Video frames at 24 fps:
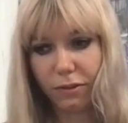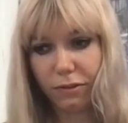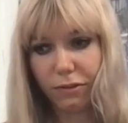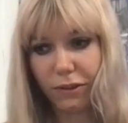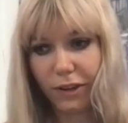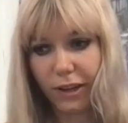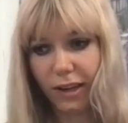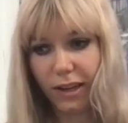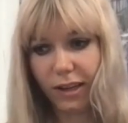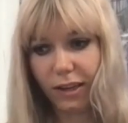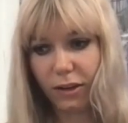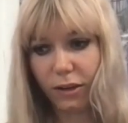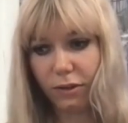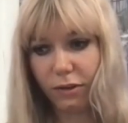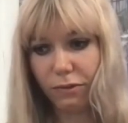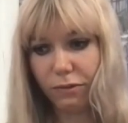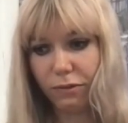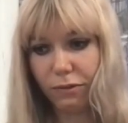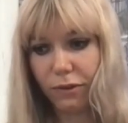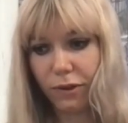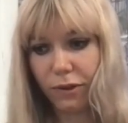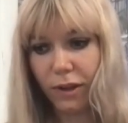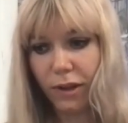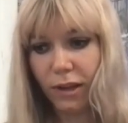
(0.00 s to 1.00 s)
feeling of
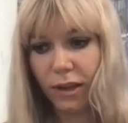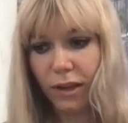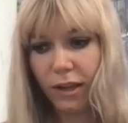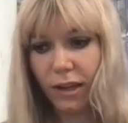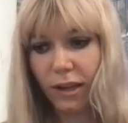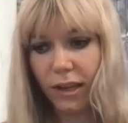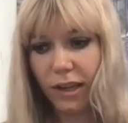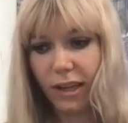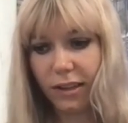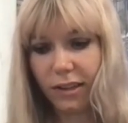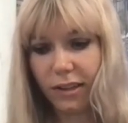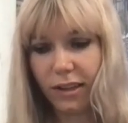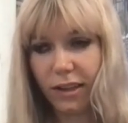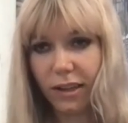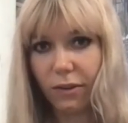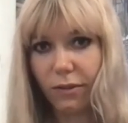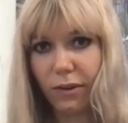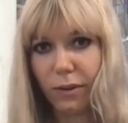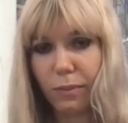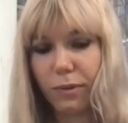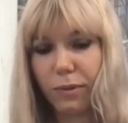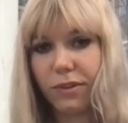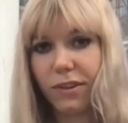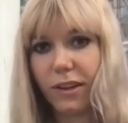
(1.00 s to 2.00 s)
it kind of
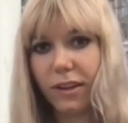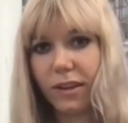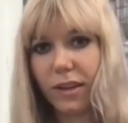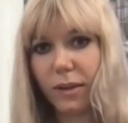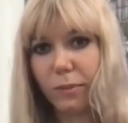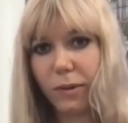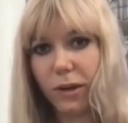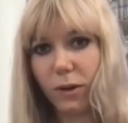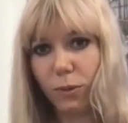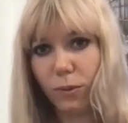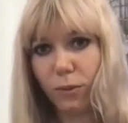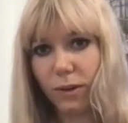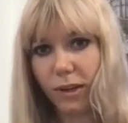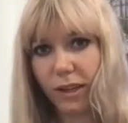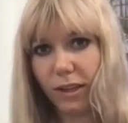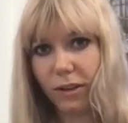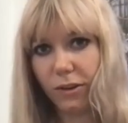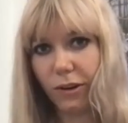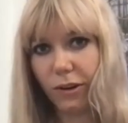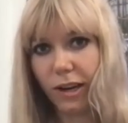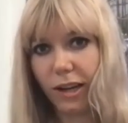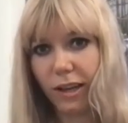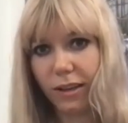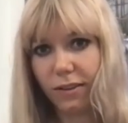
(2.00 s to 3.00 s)
representing my own
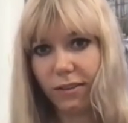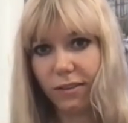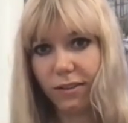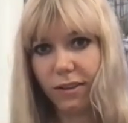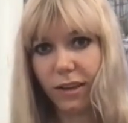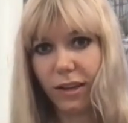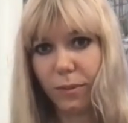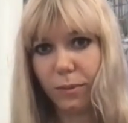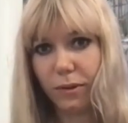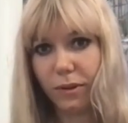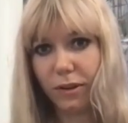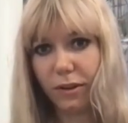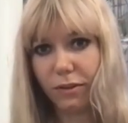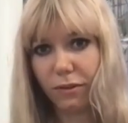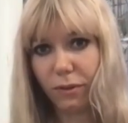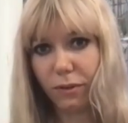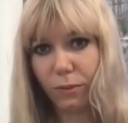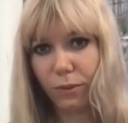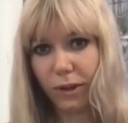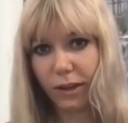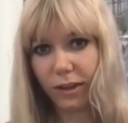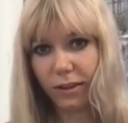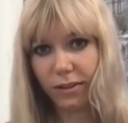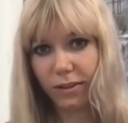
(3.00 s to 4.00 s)
inner landscape in different
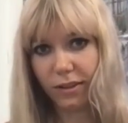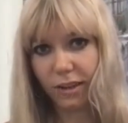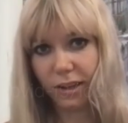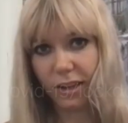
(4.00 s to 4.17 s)
ways.